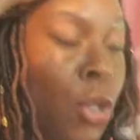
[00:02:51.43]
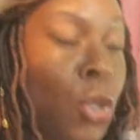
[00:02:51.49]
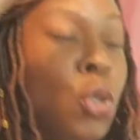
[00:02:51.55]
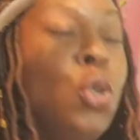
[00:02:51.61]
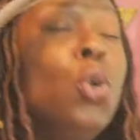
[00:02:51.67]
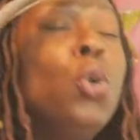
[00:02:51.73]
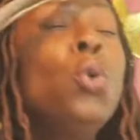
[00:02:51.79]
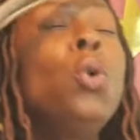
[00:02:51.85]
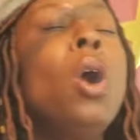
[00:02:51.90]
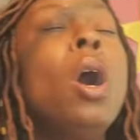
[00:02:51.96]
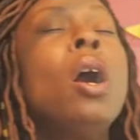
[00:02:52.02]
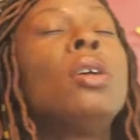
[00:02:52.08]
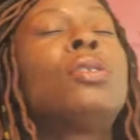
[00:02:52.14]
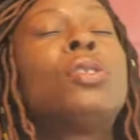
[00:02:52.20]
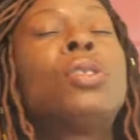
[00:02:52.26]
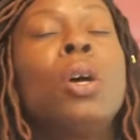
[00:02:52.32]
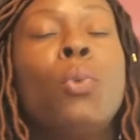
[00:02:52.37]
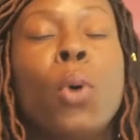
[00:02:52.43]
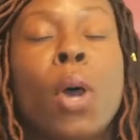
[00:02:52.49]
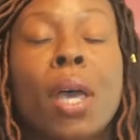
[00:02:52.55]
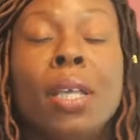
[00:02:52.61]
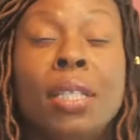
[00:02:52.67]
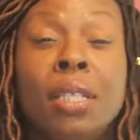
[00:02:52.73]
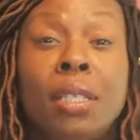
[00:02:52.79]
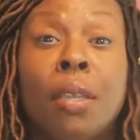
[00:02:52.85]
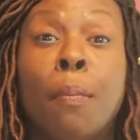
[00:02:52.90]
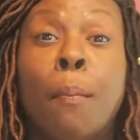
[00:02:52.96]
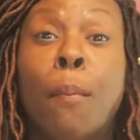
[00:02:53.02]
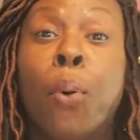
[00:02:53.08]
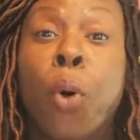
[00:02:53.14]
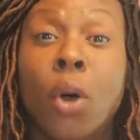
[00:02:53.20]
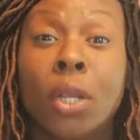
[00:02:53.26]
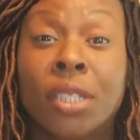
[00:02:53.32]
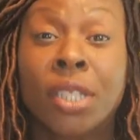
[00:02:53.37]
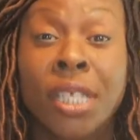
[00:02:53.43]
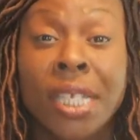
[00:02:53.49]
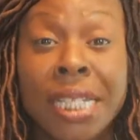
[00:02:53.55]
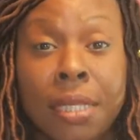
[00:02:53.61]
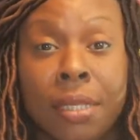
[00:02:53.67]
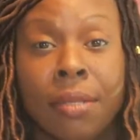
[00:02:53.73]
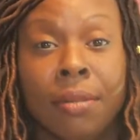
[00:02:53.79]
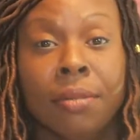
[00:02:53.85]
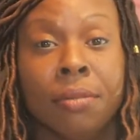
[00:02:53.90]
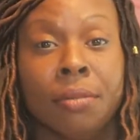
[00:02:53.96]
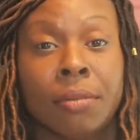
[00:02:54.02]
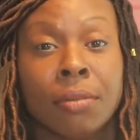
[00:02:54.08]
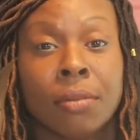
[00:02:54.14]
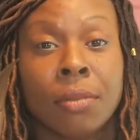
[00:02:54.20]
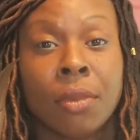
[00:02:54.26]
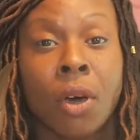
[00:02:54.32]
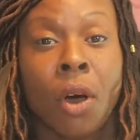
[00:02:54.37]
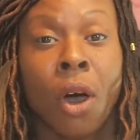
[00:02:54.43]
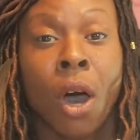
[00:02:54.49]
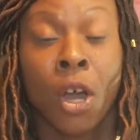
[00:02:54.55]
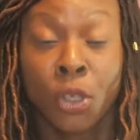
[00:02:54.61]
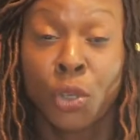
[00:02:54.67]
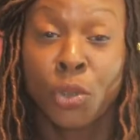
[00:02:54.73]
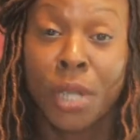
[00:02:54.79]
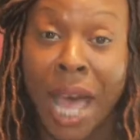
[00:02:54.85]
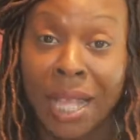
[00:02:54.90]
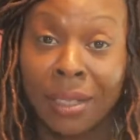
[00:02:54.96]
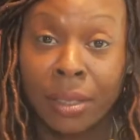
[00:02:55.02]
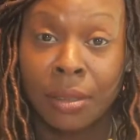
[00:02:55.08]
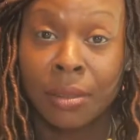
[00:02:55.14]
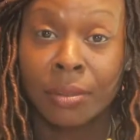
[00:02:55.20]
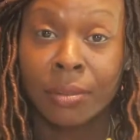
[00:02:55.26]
You are so important, are you not?